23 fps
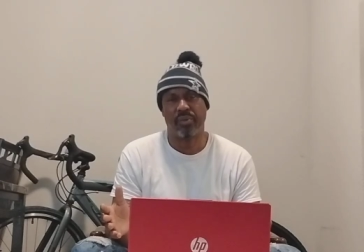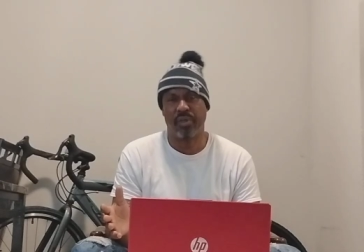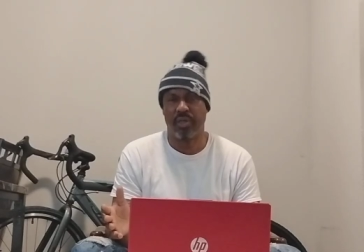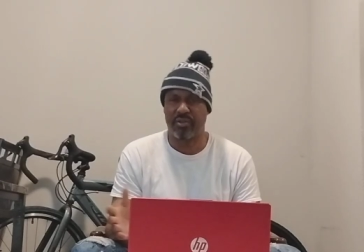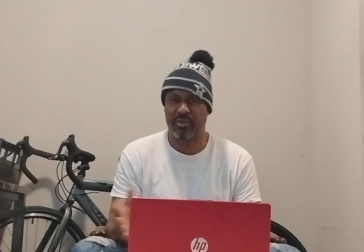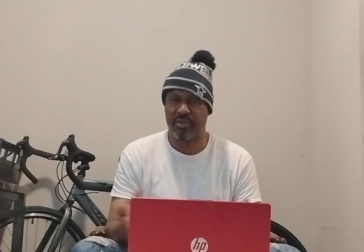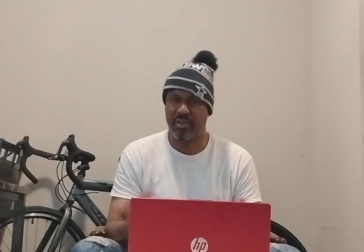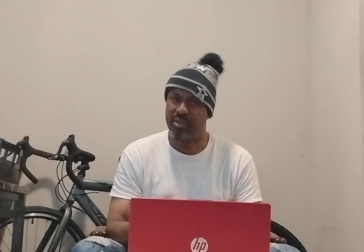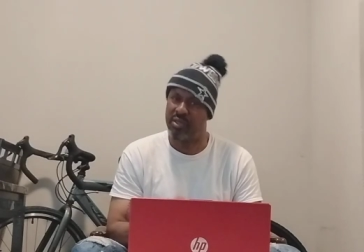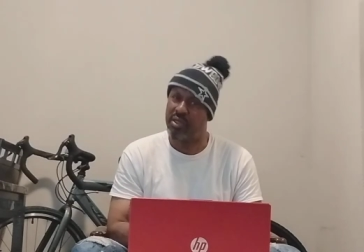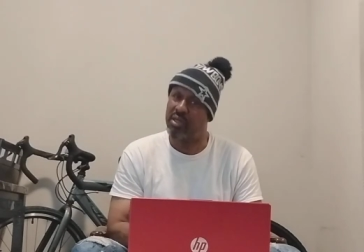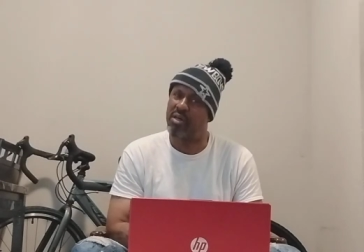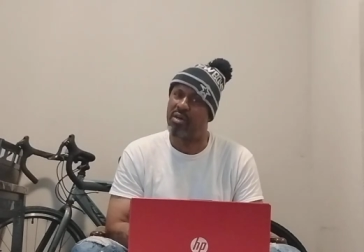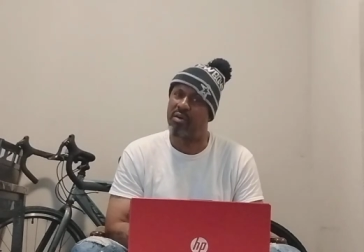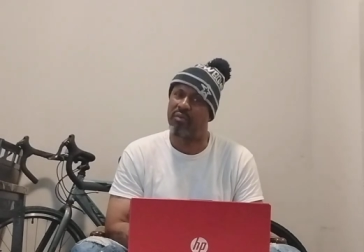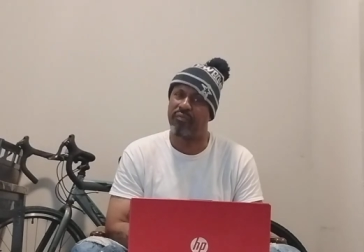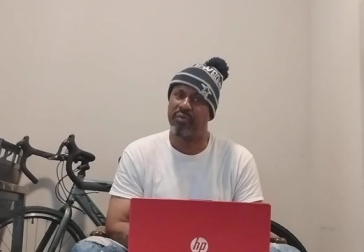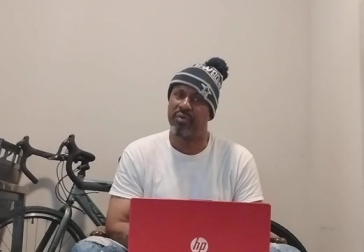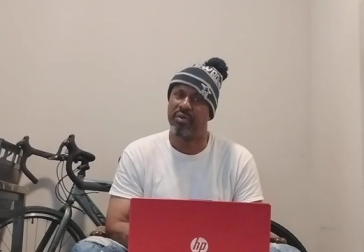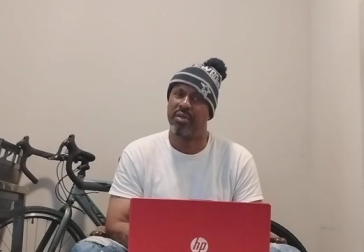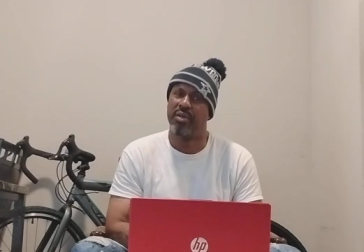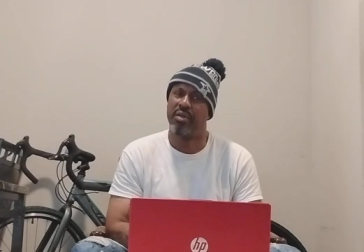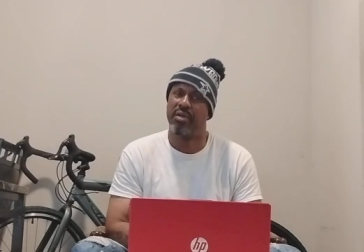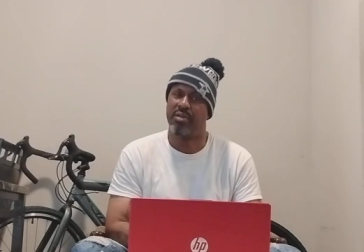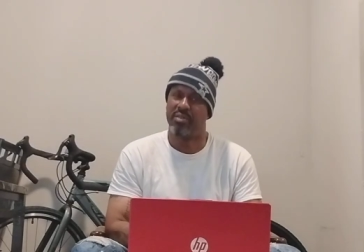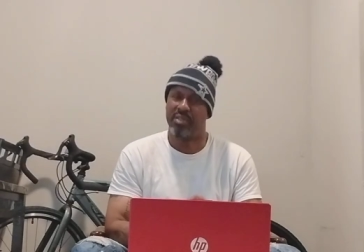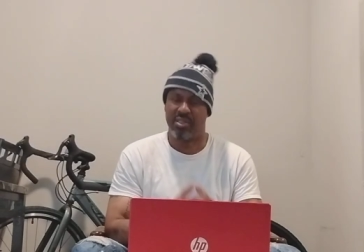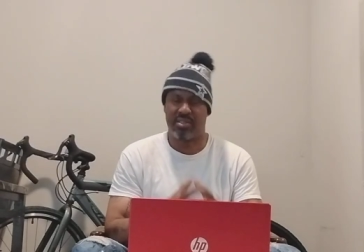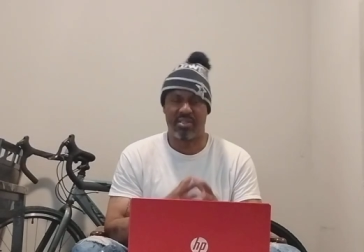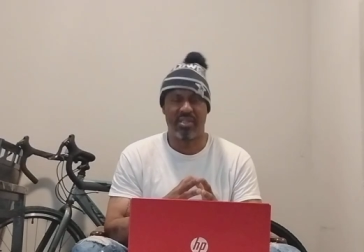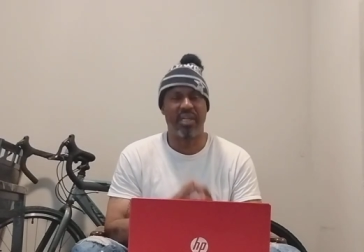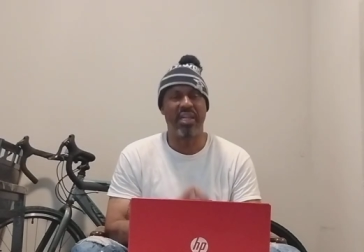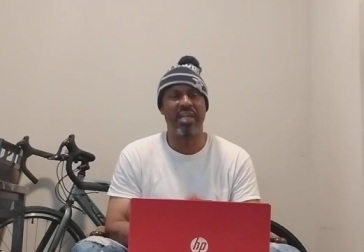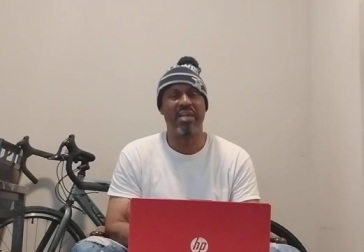It's enough
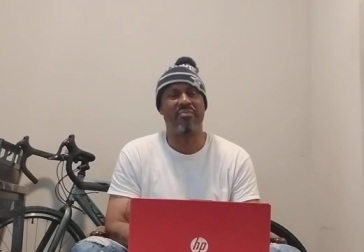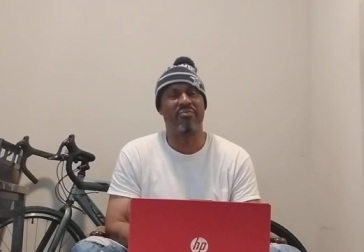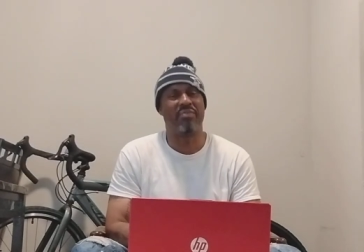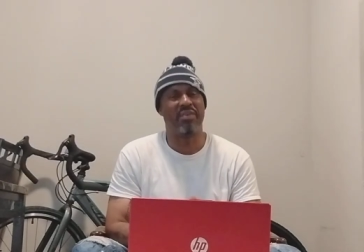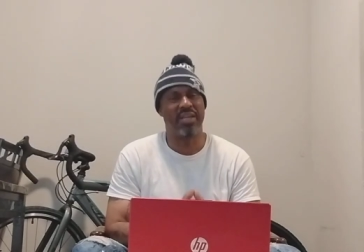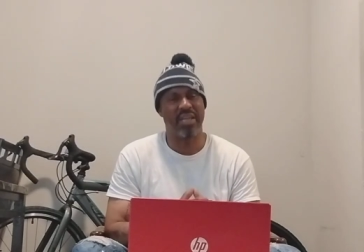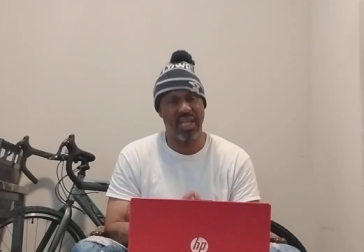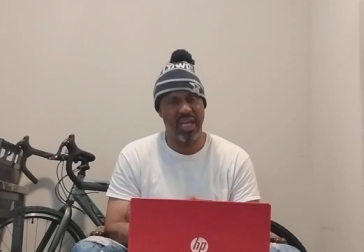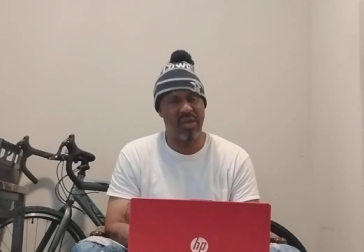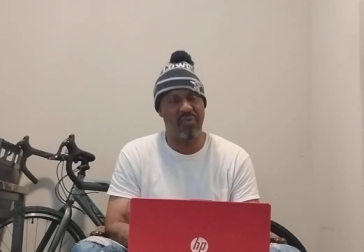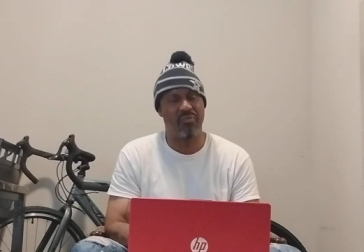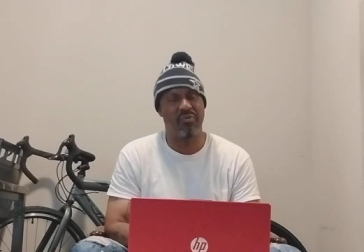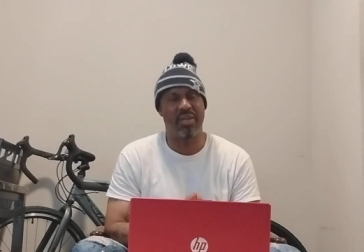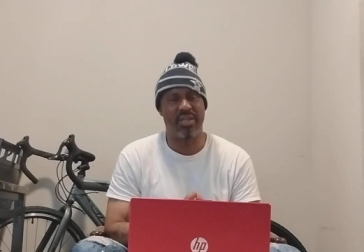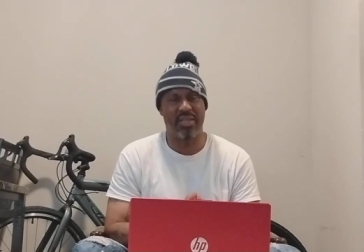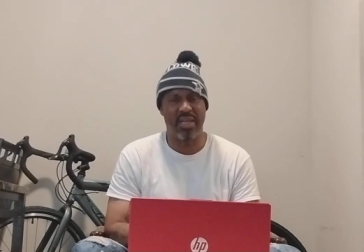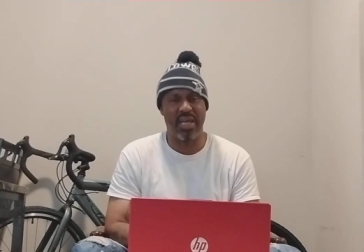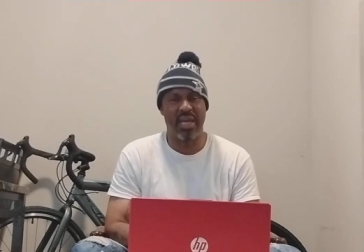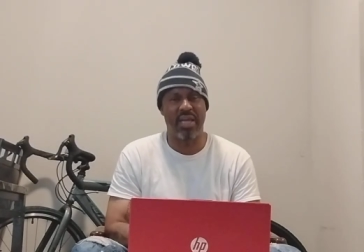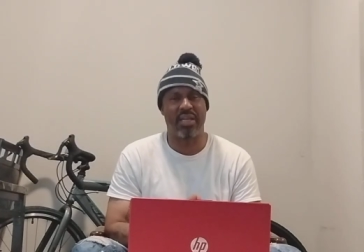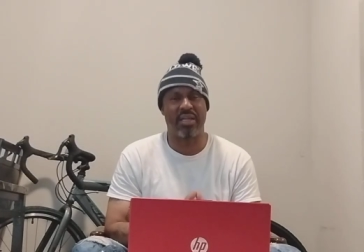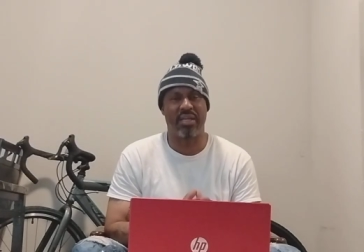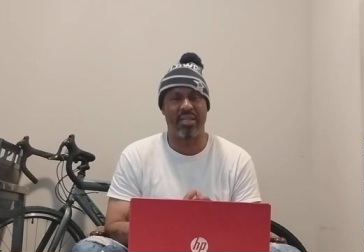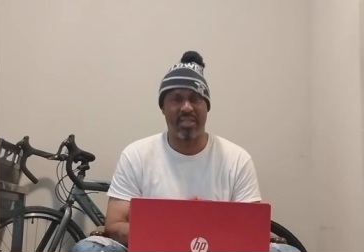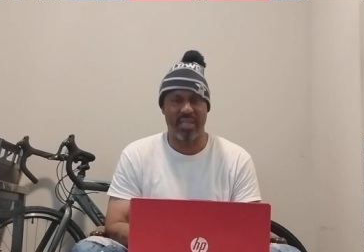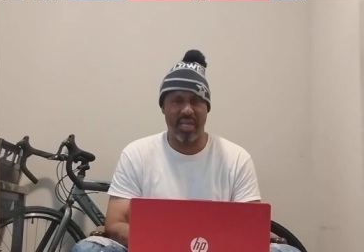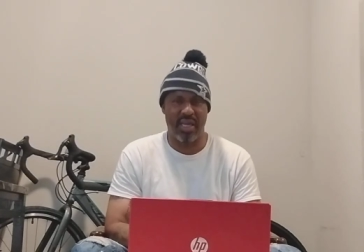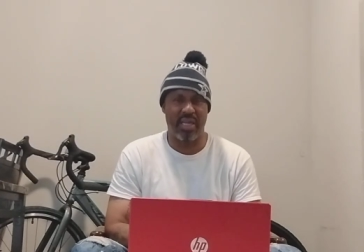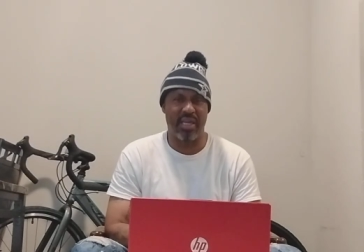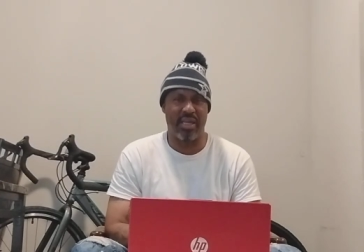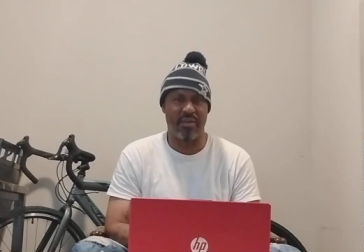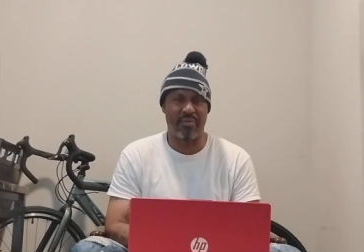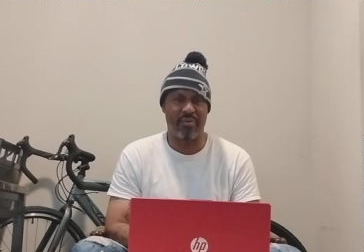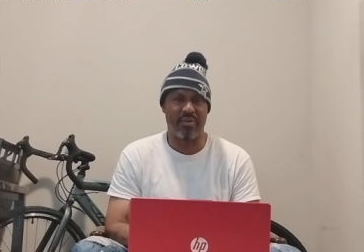It's living every day to
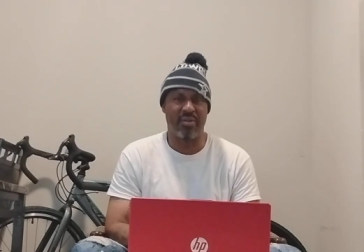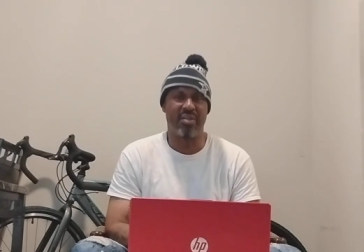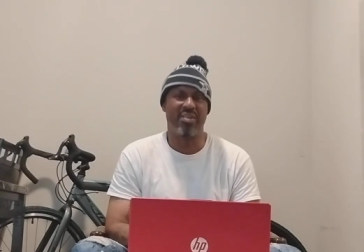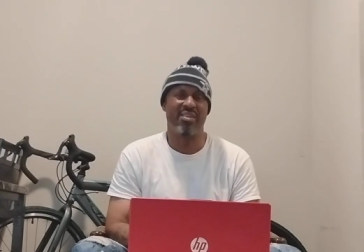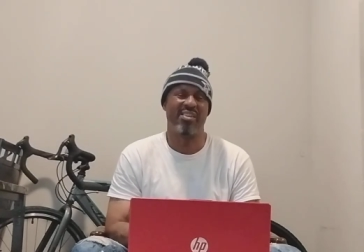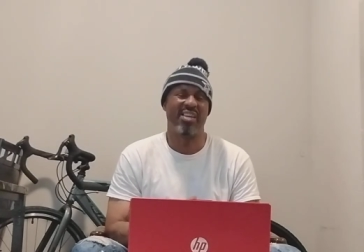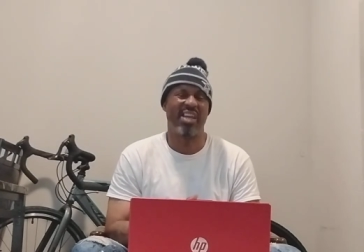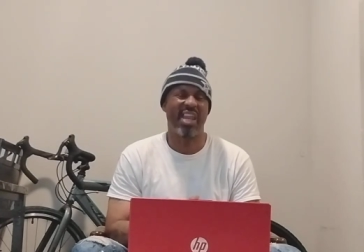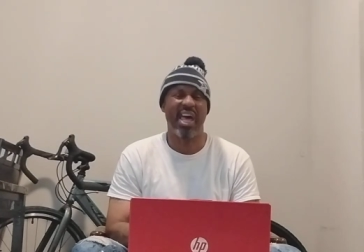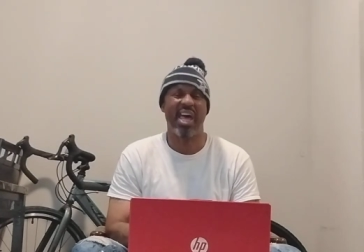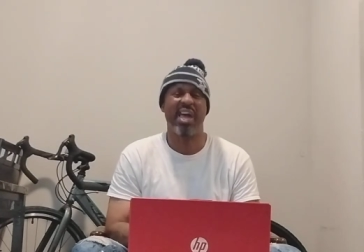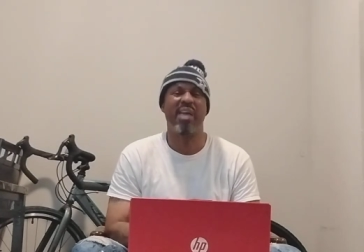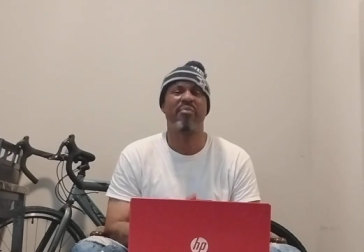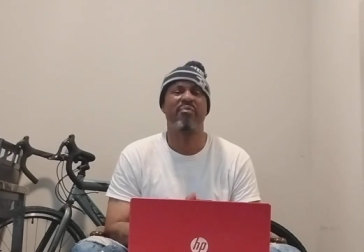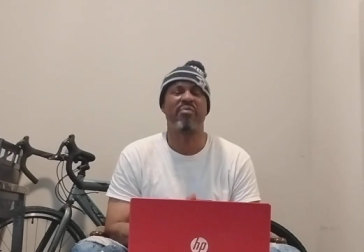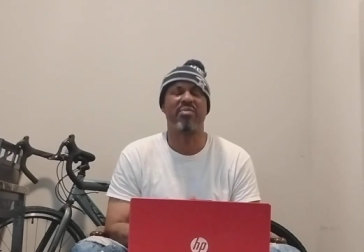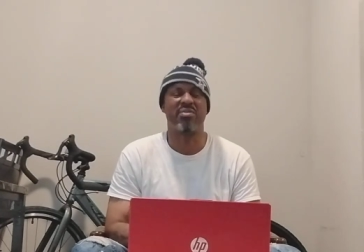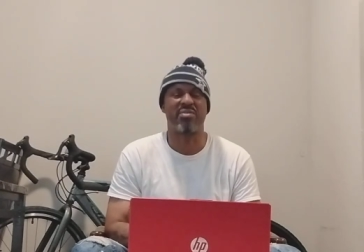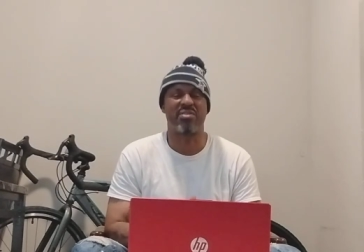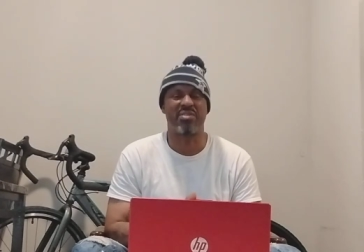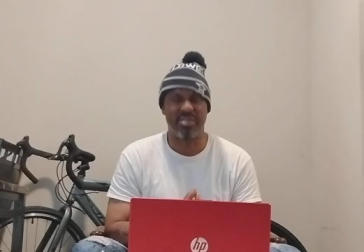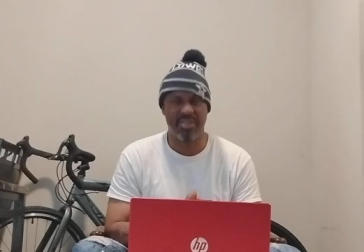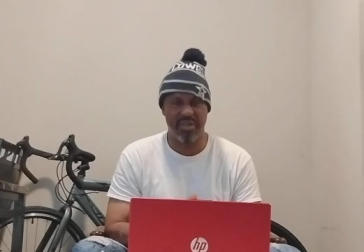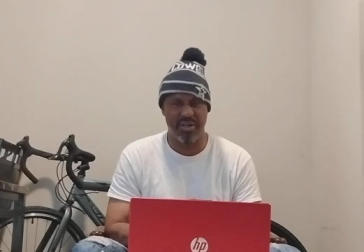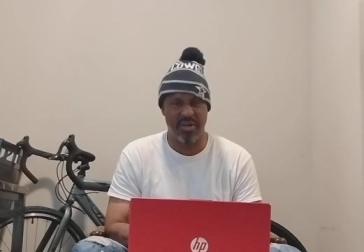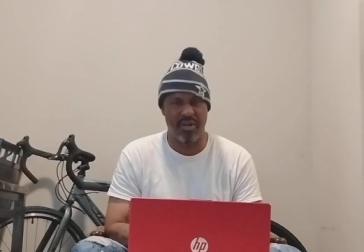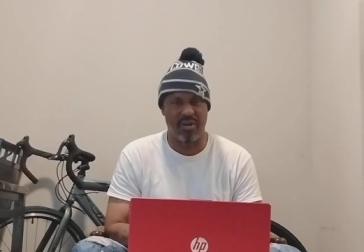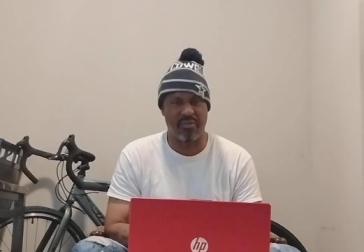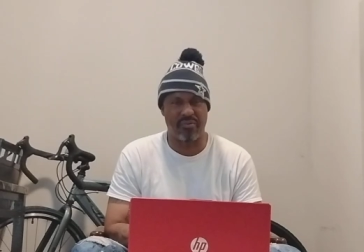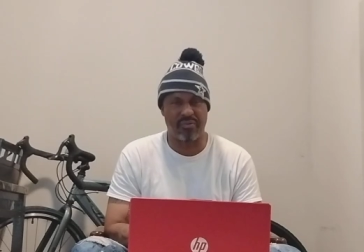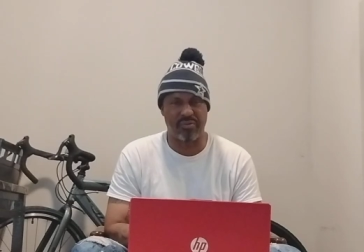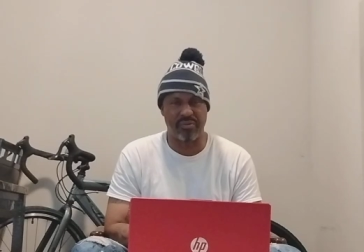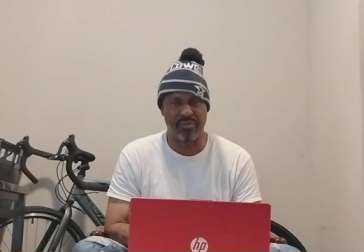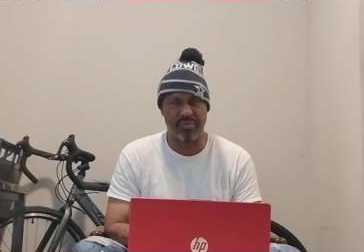day. Life is
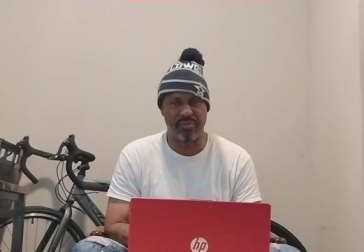tough.